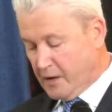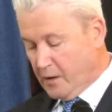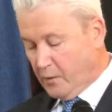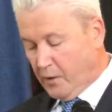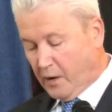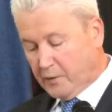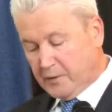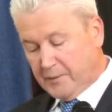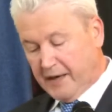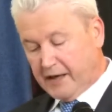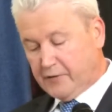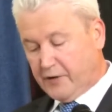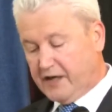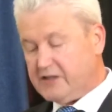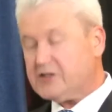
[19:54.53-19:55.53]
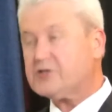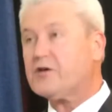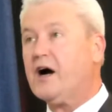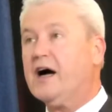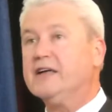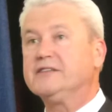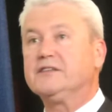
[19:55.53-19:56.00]
While we made great
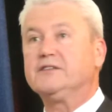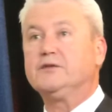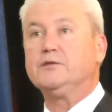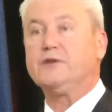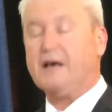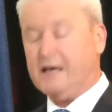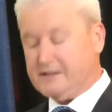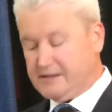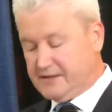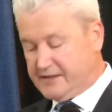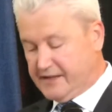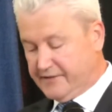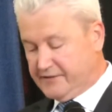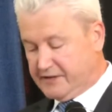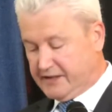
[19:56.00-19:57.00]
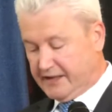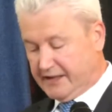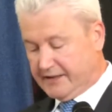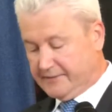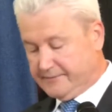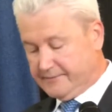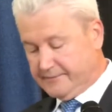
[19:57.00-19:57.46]
strides in two thousand
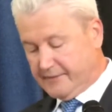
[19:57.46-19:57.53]
seventeen